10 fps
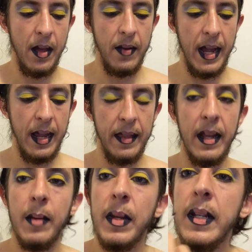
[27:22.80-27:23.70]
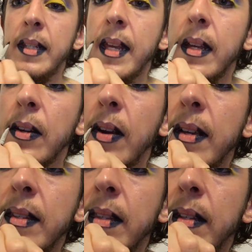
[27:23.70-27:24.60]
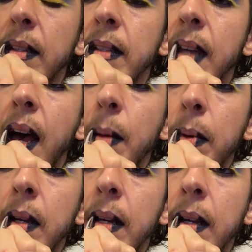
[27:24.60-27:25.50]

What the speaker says: All right, and then I'm going to take it across the top.